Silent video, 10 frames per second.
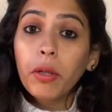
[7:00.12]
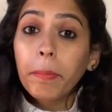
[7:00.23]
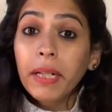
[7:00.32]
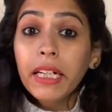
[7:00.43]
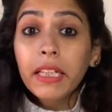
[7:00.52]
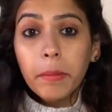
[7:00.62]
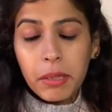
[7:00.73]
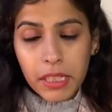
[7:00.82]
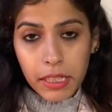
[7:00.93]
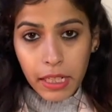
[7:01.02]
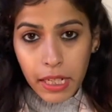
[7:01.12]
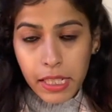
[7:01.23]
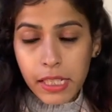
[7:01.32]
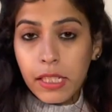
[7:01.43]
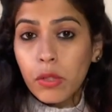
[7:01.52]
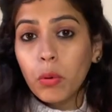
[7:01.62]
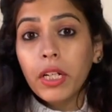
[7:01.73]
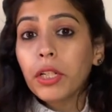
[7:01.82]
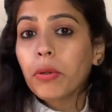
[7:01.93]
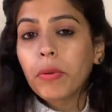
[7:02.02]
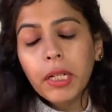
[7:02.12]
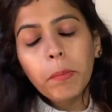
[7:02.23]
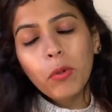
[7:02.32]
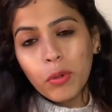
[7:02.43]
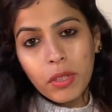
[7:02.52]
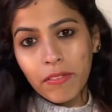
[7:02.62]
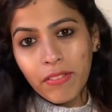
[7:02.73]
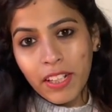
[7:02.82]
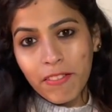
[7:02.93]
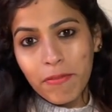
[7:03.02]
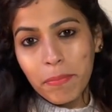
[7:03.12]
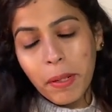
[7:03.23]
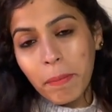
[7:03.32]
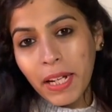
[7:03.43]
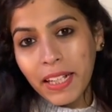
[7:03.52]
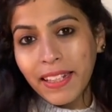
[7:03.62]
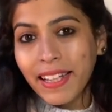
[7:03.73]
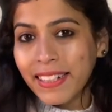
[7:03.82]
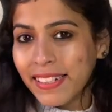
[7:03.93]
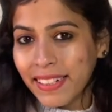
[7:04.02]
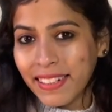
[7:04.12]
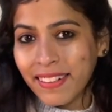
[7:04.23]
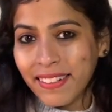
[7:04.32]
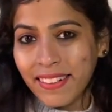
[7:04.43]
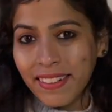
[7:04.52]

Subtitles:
repeat the mistakes so that you get more than 5. Bye bye and take care.